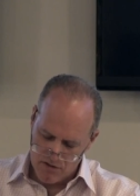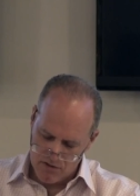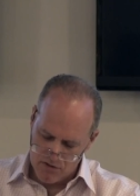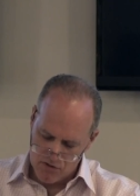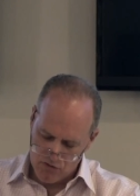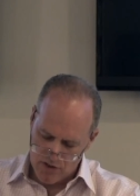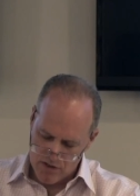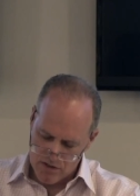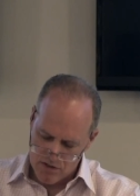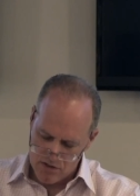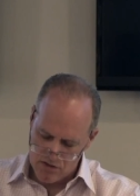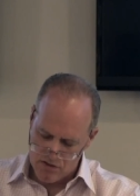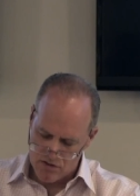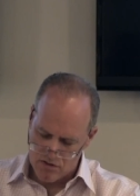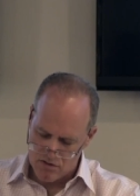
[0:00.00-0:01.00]
of the
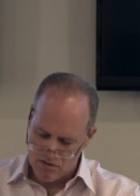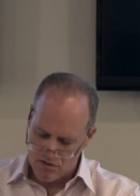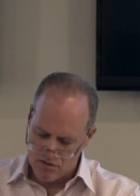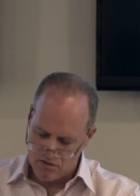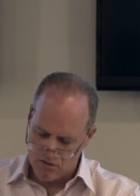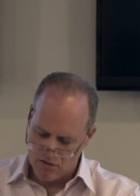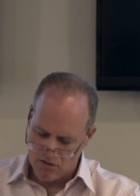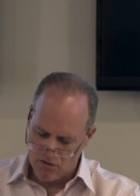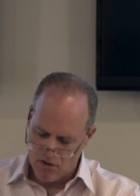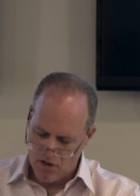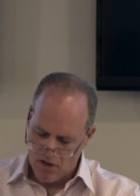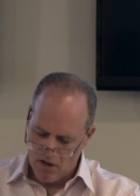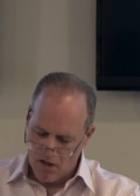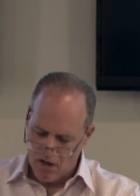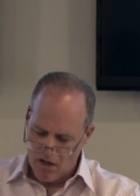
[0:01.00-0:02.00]
transitions to zero
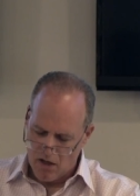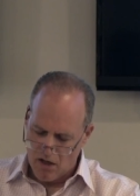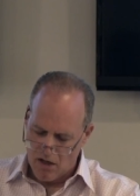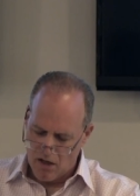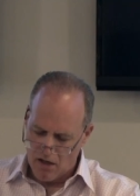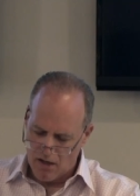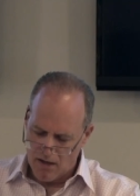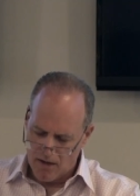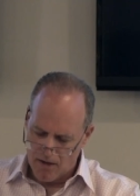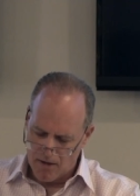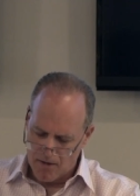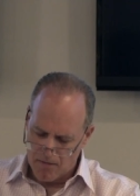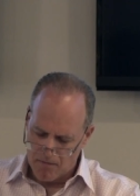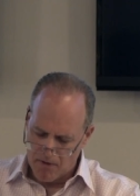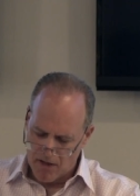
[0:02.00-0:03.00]

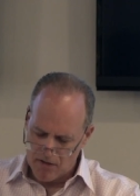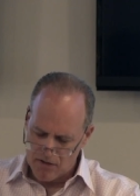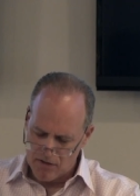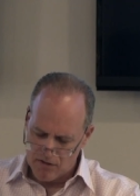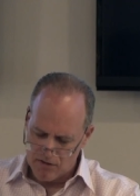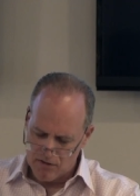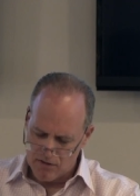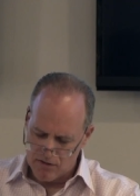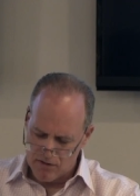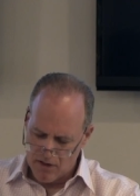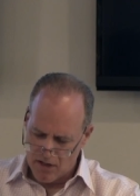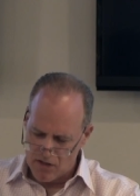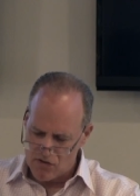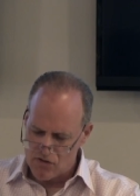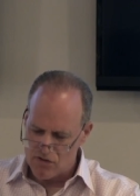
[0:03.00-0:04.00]
um, and the, the
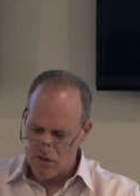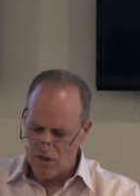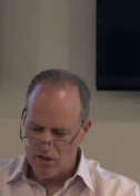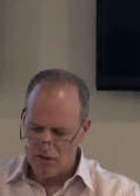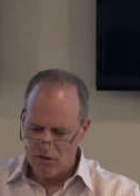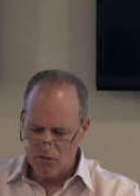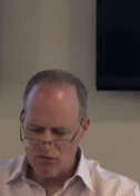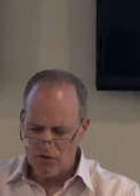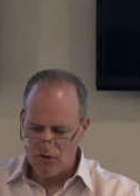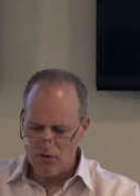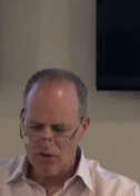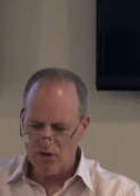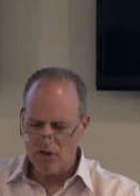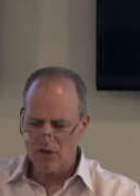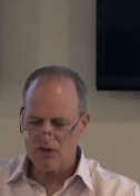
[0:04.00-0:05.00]
dangers, I don't
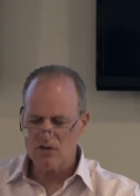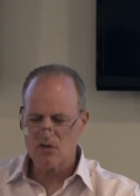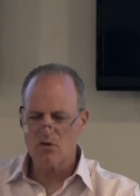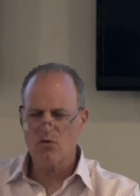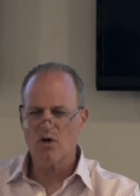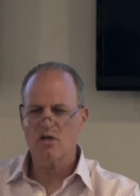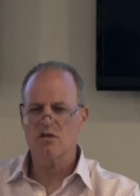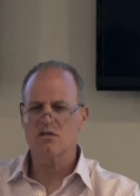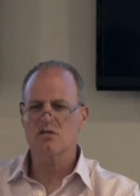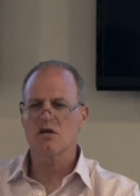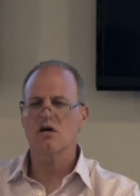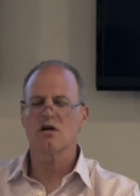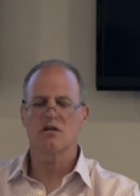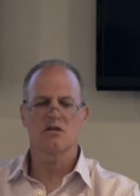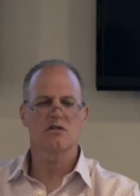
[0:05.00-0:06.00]
think it's quite as
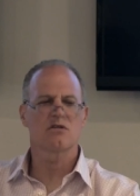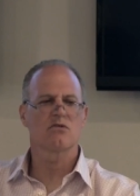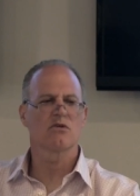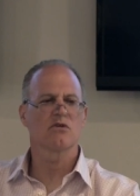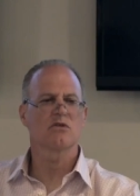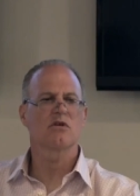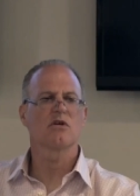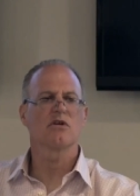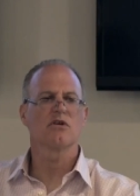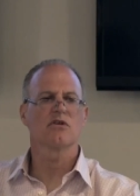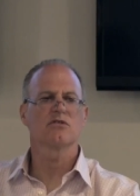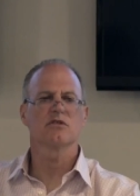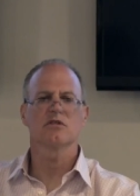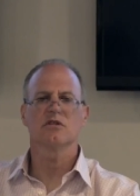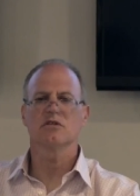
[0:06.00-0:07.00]
honest or as clear
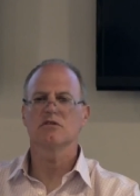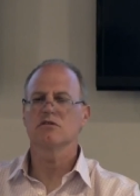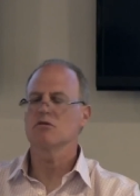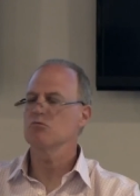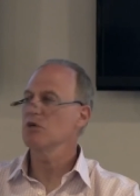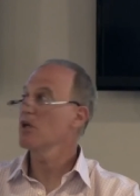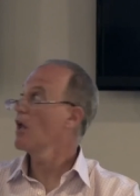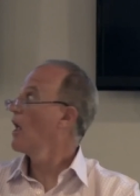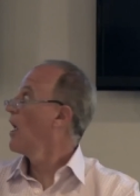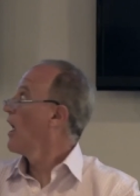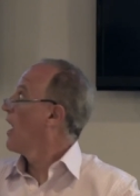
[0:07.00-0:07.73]
as it needs to be